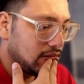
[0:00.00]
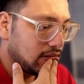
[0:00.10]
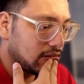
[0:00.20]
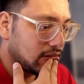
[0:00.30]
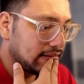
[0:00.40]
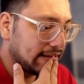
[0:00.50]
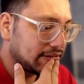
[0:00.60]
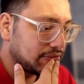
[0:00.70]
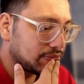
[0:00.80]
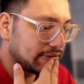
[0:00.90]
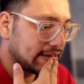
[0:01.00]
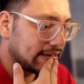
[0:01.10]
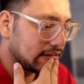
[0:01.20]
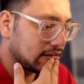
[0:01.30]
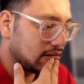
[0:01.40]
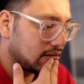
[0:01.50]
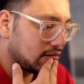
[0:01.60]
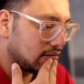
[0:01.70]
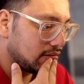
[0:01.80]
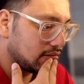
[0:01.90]
like using
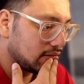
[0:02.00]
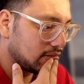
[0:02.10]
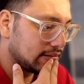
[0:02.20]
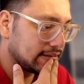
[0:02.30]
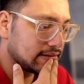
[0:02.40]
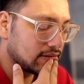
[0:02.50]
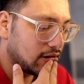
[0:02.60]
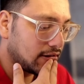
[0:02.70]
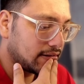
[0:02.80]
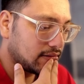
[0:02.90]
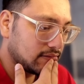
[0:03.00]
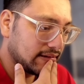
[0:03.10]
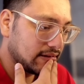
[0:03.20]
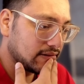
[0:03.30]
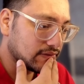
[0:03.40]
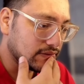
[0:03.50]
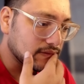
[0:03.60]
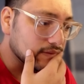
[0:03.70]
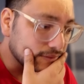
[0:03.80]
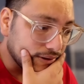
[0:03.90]
this is not there. So
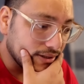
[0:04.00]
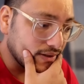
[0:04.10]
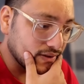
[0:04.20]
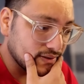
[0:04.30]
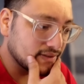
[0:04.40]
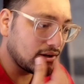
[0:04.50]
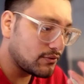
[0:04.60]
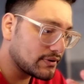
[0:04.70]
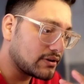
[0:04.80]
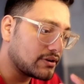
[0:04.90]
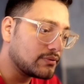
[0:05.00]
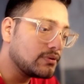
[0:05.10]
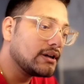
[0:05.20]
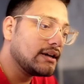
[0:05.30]
this is how we're going to do. So